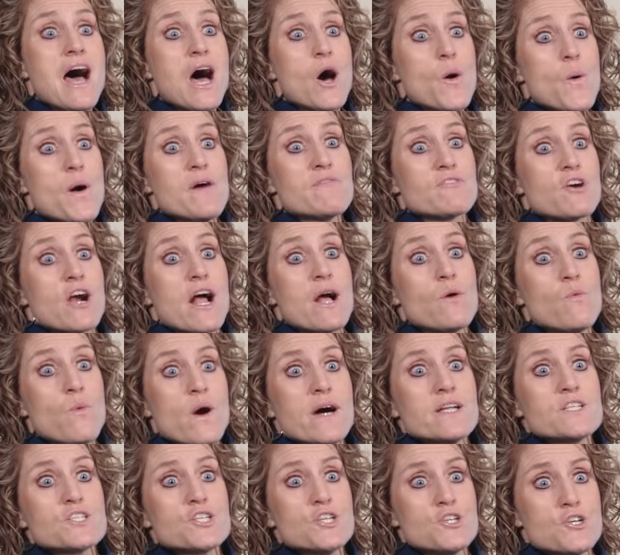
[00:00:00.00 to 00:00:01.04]
However, I
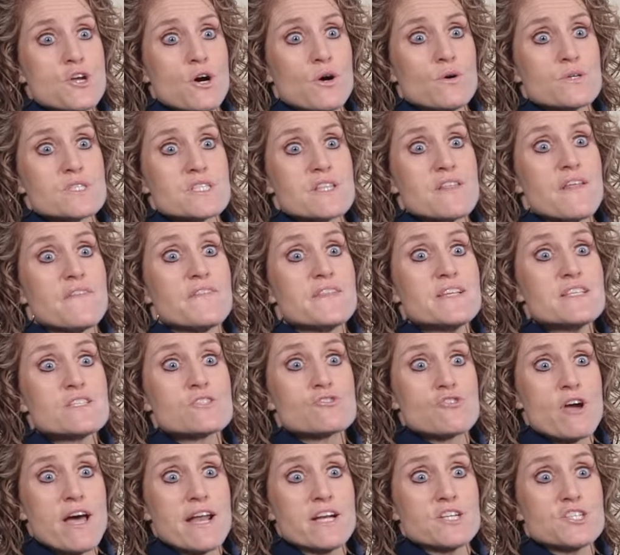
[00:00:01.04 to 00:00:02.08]
want to note that these
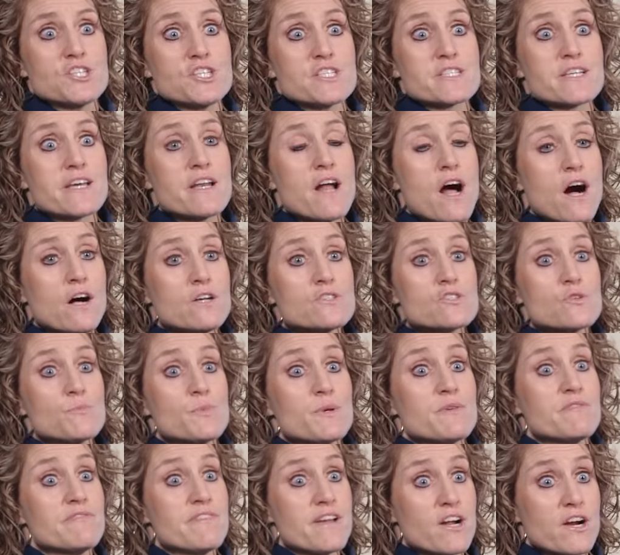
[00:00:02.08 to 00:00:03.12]
strategies can also
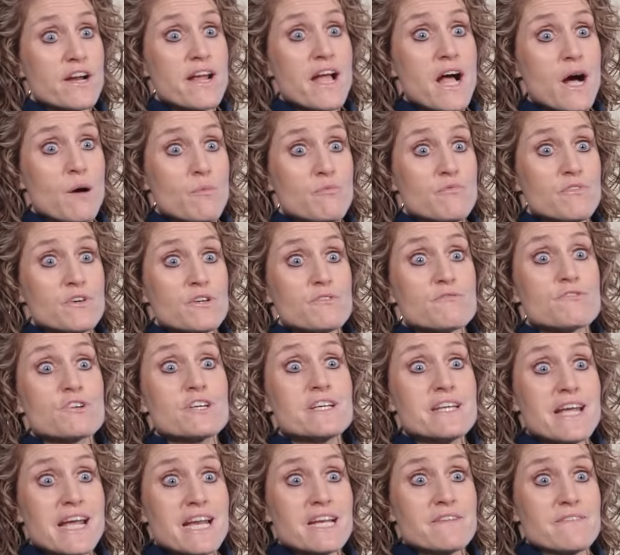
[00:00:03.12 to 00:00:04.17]
be very helpful for
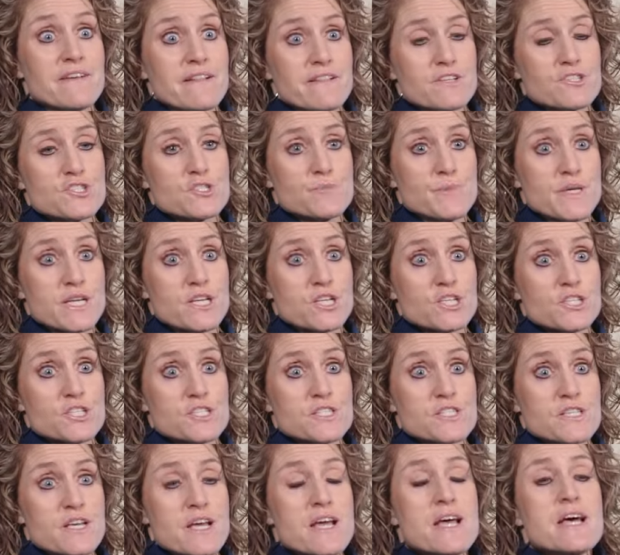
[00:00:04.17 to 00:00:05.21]
native English
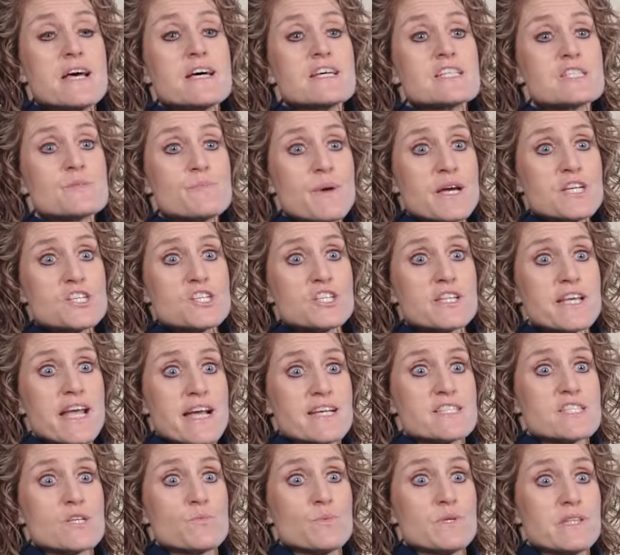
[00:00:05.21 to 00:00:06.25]
speakers, especially
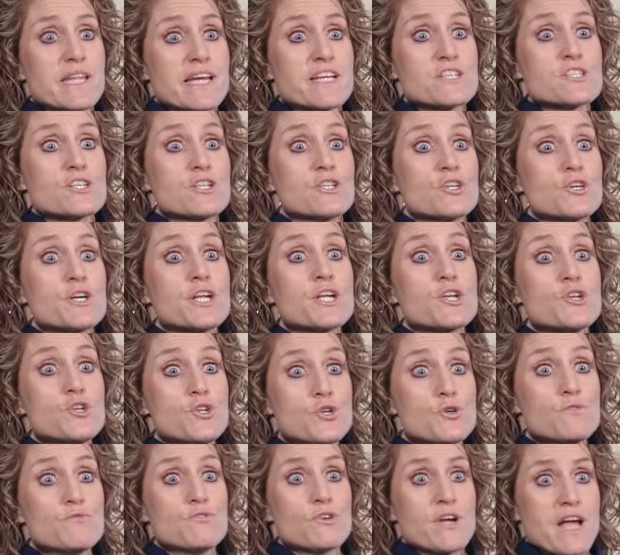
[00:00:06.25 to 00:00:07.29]
as they relate to learning
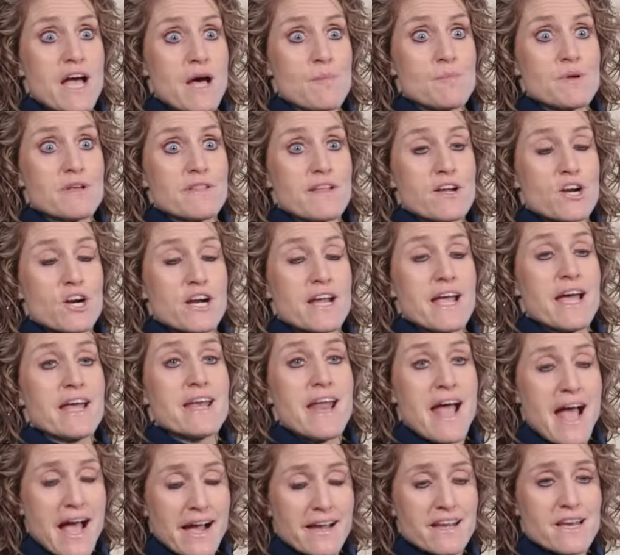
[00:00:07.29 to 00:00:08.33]
new vocabulary and
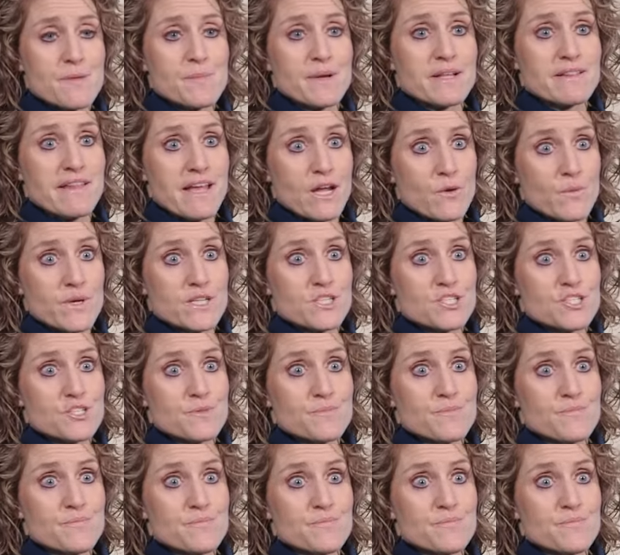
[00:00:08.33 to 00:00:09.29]
academic language.